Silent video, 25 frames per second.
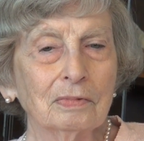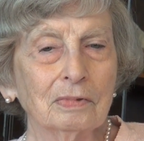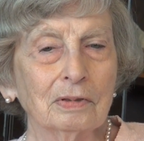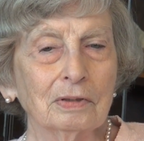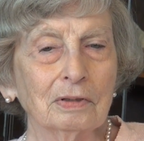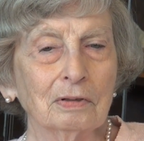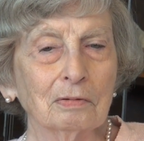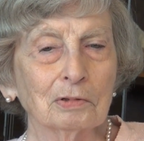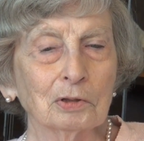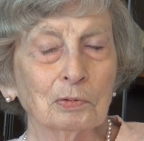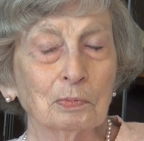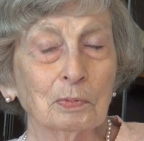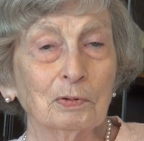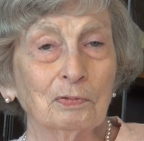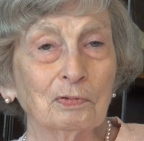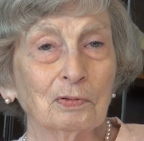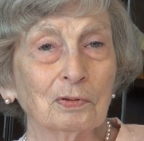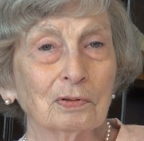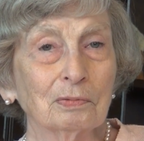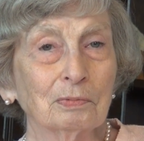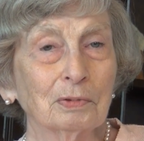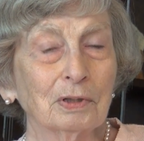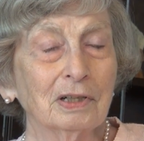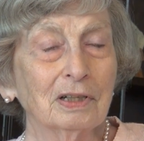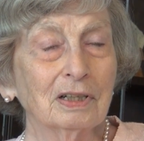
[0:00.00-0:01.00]
that was
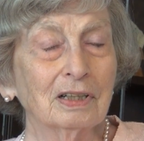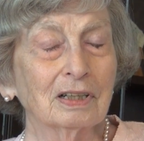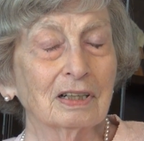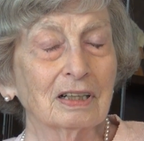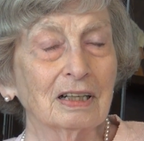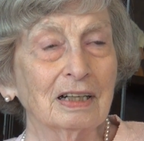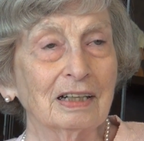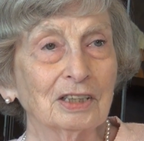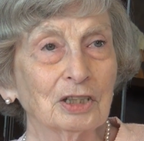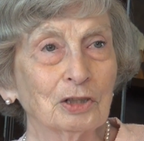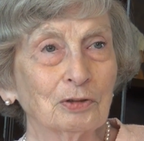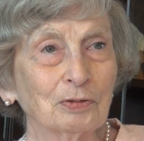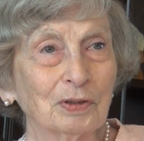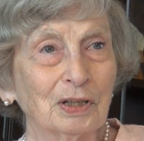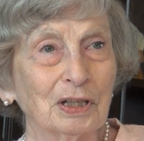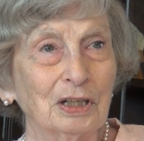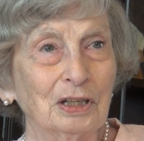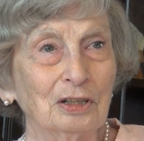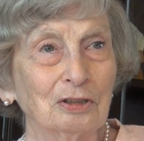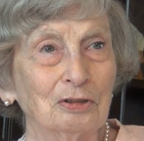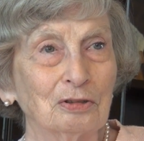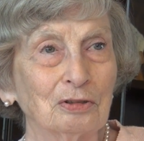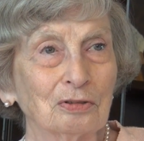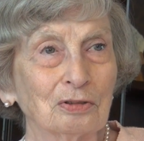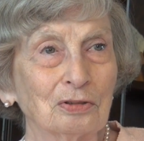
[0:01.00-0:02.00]
before we had
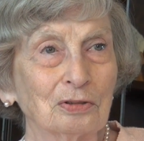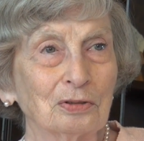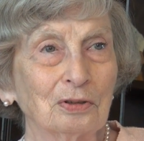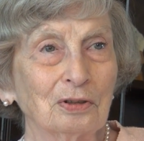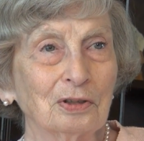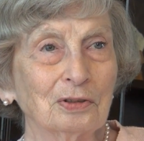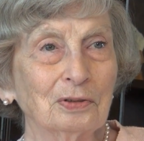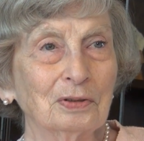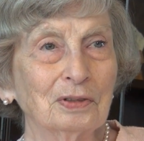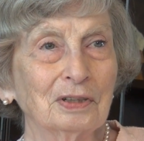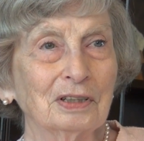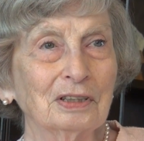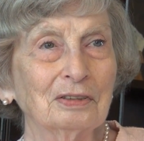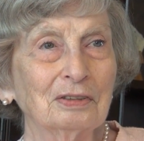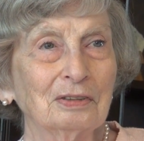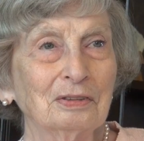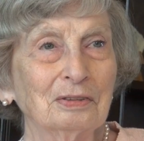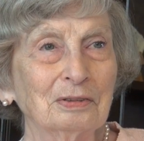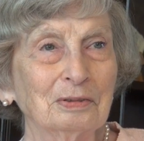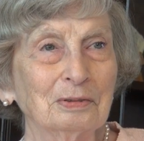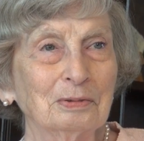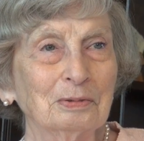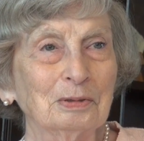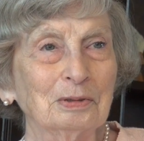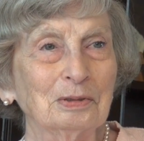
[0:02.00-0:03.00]
classification, so all you had to
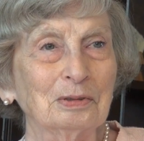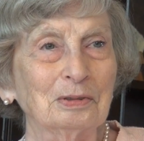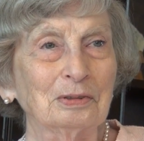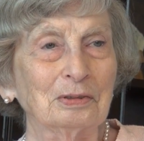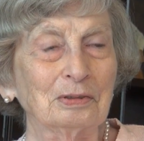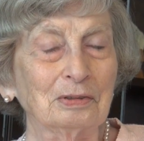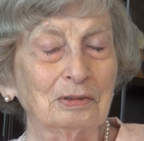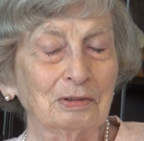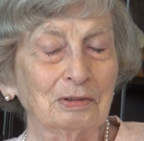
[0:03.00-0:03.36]
do was